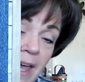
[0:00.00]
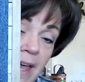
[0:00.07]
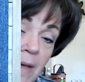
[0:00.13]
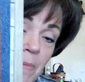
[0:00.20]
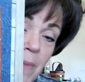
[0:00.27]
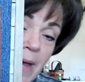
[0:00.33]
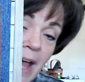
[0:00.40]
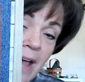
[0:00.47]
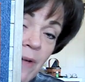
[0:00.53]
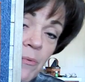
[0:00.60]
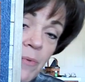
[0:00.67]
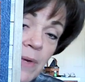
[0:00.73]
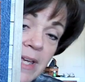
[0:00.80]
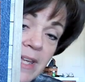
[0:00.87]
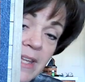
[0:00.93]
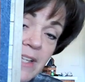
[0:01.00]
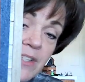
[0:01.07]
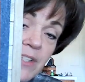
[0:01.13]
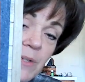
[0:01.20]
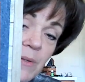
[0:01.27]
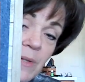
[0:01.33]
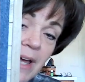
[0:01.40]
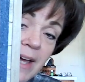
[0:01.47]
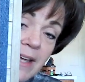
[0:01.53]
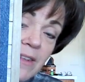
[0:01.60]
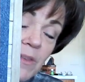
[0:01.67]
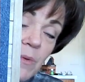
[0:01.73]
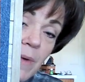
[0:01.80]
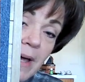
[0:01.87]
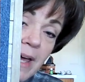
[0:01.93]
But I really do like
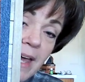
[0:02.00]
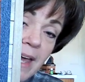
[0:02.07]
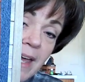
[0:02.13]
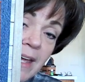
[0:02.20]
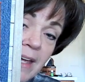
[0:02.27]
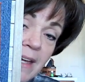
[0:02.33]
the way